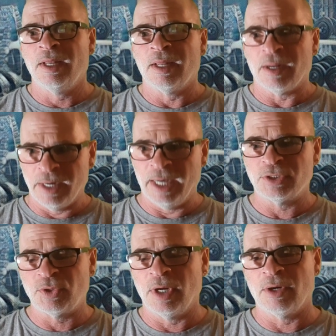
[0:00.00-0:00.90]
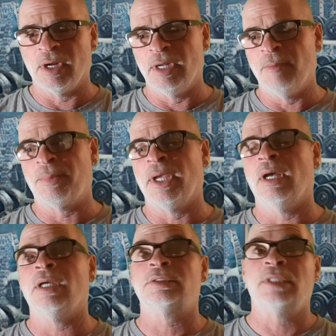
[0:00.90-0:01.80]
last year in
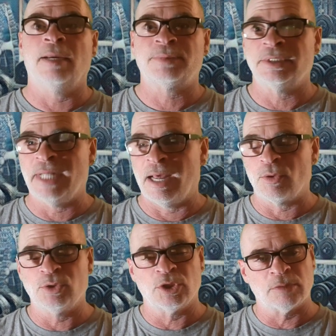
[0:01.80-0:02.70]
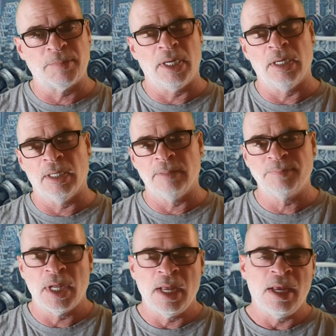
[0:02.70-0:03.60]
Olympia. Samson Dauda just beat
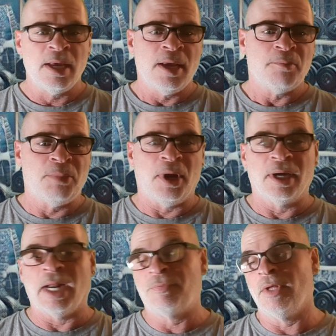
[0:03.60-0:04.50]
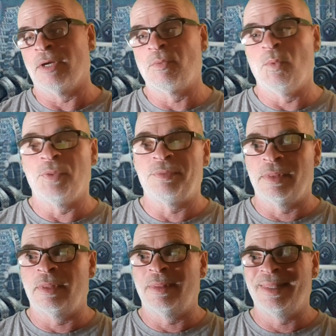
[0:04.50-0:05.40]
him. But I think with
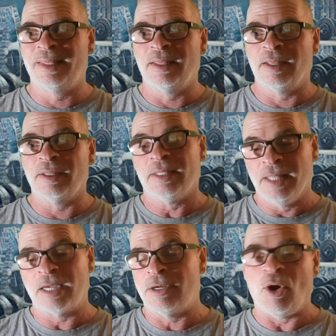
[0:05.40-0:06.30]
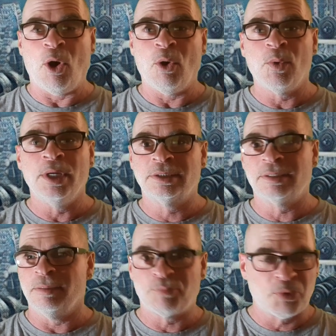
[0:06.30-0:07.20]
Nick always
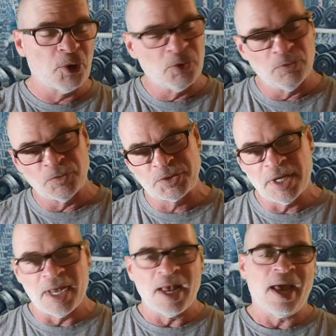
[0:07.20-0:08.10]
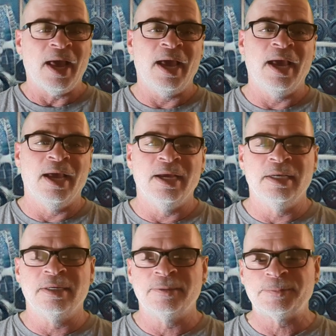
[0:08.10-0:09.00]
improves,
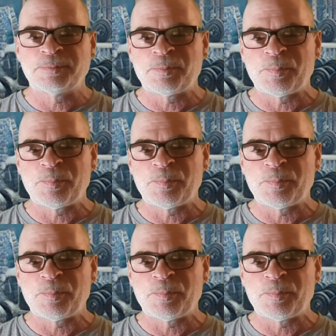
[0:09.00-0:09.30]
and